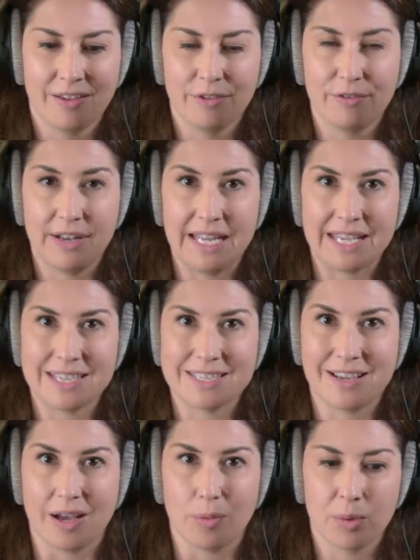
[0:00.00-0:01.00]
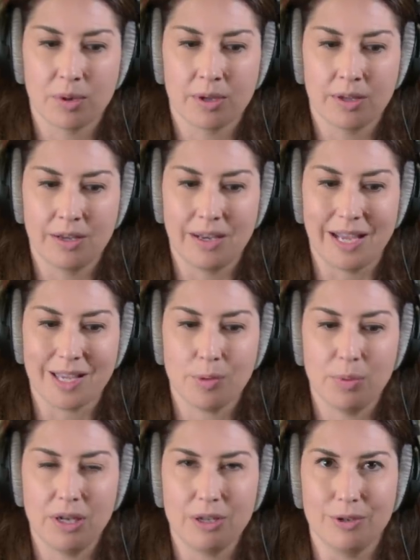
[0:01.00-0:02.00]
filling it up like a
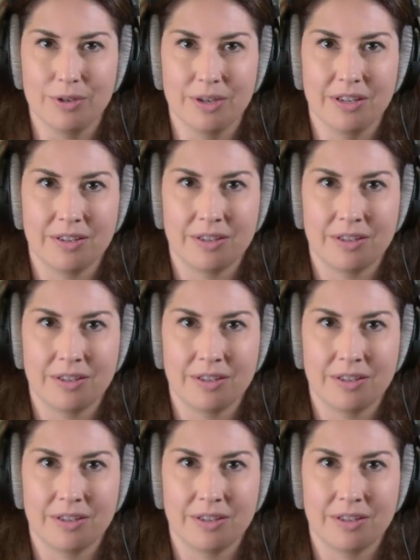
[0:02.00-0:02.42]
balloon,